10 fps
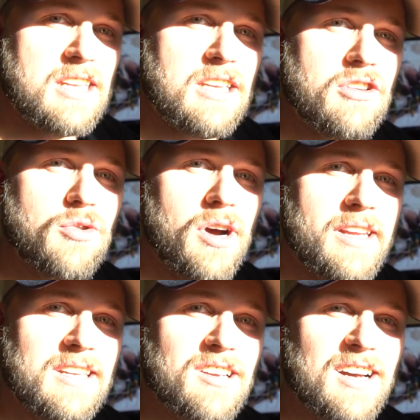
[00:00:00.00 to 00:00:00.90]
any new
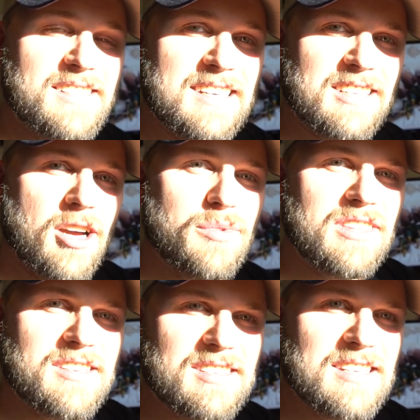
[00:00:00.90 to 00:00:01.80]
hunting content coming
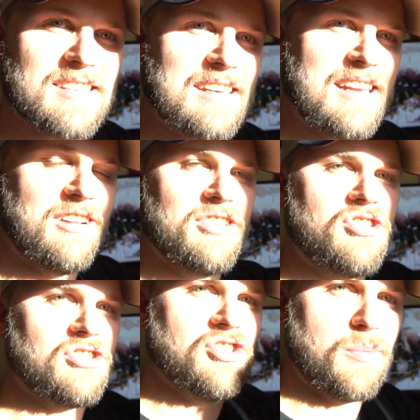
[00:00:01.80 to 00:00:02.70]
this season. Now let's
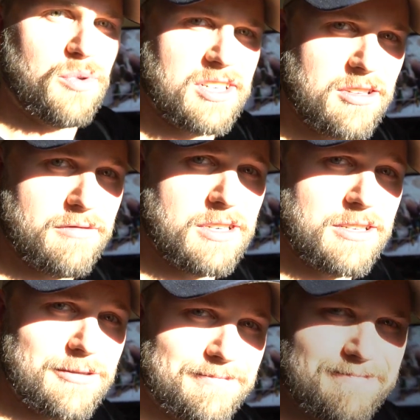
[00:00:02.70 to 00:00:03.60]
just jump right to the video.